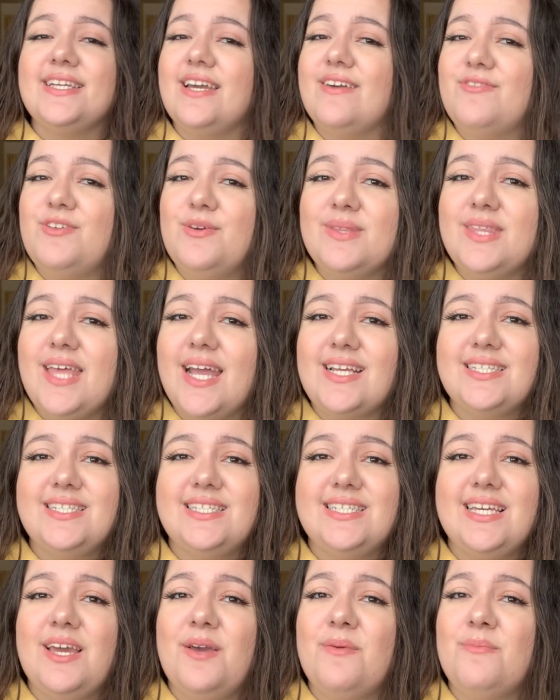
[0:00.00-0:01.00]
if you would like to
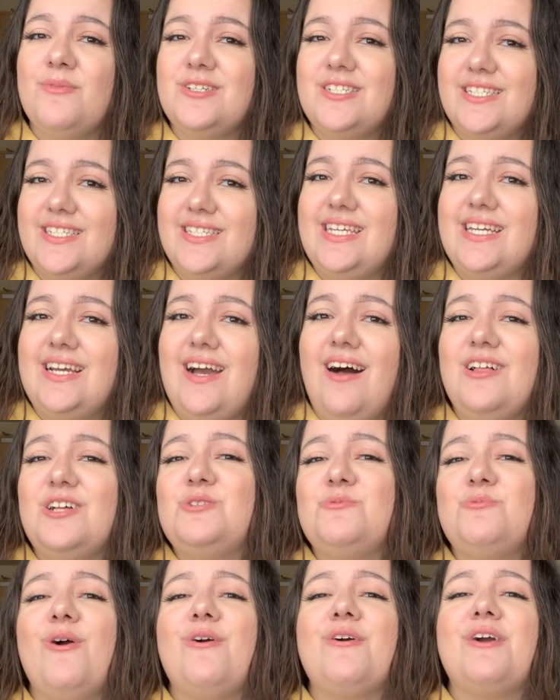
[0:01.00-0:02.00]
see more Disney College
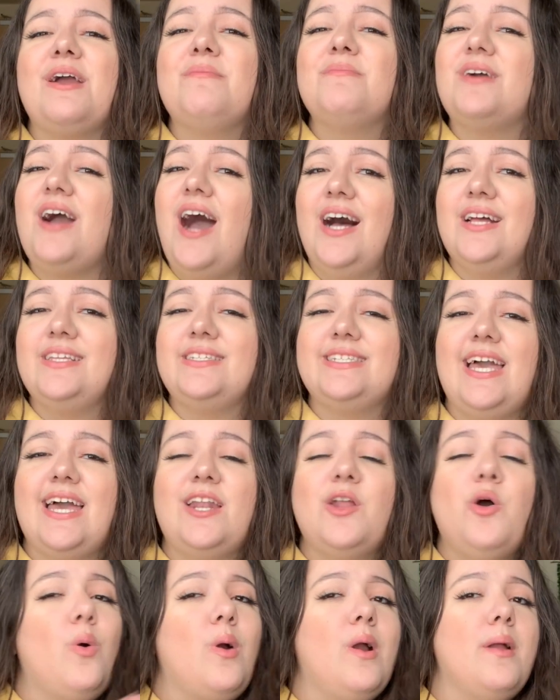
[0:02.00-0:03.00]
program
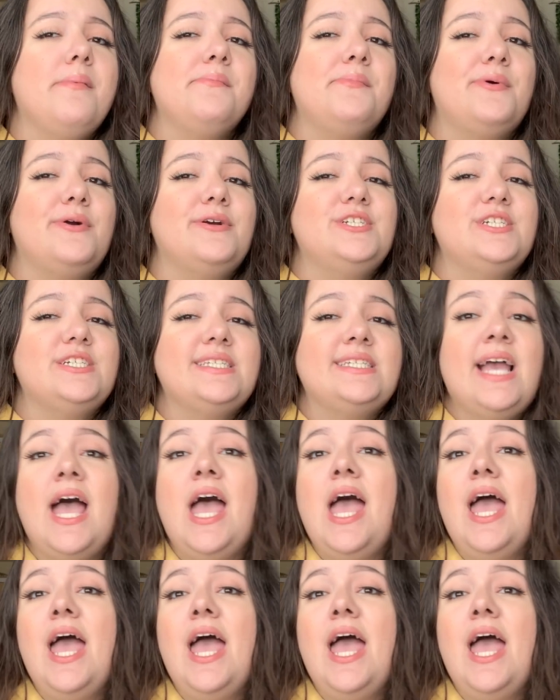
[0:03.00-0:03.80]
content or more just